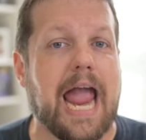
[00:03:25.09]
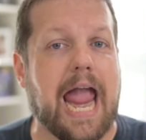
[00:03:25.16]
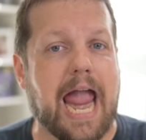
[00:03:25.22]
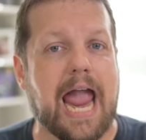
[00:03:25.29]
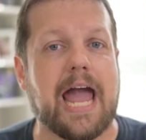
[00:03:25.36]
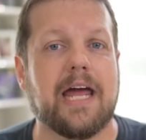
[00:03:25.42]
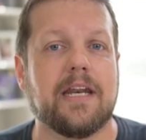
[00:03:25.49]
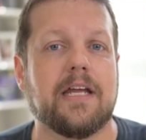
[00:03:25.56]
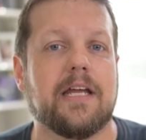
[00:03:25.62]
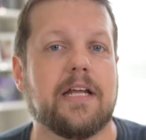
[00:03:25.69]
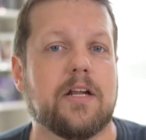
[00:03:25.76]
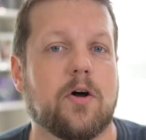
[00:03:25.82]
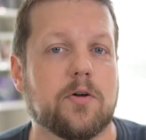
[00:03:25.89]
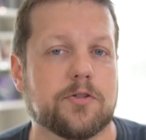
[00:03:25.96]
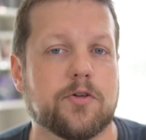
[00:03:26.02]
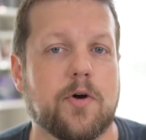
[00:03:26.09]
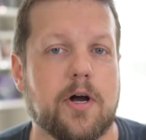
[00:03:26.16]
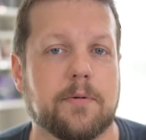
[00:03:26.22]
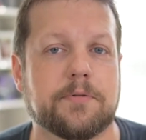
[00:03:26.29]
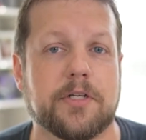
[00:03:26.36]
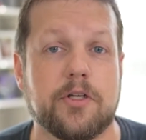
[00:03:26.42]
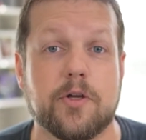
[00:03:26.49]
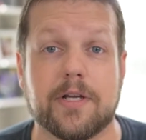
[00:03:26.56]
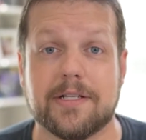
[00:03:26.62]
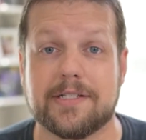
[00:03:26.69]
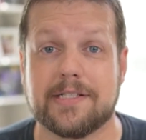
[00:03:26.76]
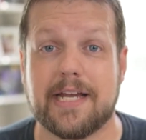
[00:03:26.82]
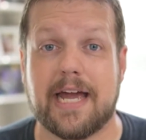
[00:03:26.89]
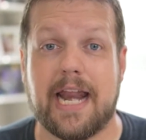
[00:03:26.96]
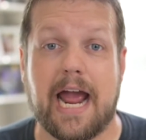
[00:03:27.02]
and it also helps that you can
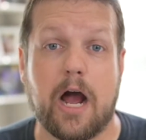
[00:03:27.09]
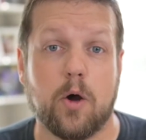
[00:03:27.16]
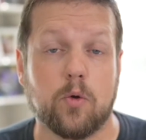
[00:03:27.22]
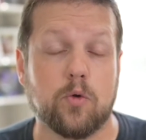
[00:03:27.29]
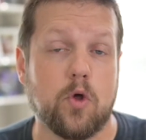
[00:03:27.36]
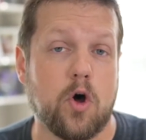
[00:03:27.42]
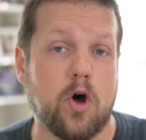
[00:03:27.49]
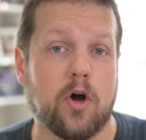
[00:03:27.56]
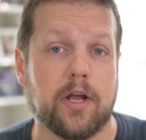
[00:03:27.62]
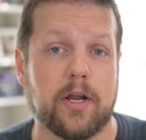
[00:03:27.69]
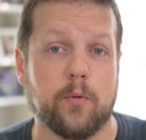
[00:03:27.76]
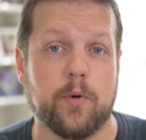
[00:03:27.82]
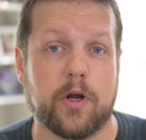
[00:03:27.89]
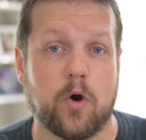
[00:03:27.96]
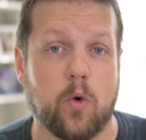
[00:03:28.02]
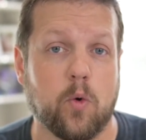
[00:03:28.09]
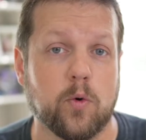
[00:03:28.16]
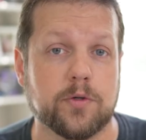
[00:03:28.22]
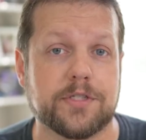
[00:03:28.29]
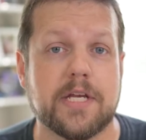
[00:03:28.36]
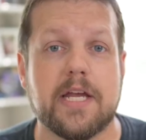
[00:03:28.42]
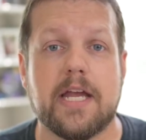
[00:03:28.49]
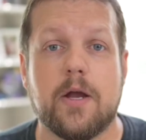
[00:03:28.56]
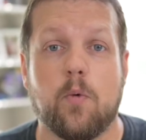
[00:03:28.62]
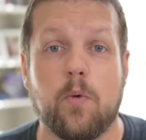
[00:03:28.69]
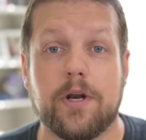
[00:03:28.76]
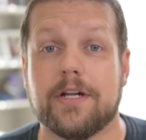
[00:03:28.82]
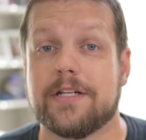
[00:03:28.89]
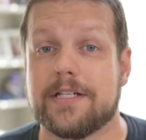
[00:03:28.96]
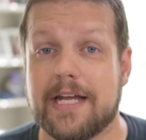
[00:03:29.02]
set how long it records
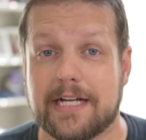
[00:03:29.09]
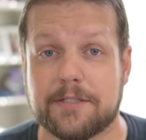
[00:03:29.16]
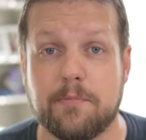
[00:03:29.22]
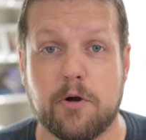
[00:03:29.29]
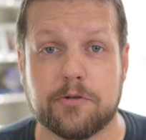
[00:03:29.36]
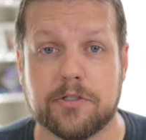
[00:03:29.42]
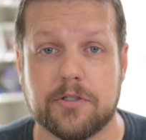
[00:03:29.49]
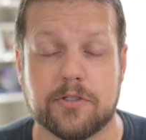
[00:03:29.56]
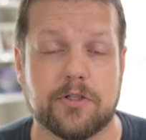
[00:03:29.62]
when it detects motion.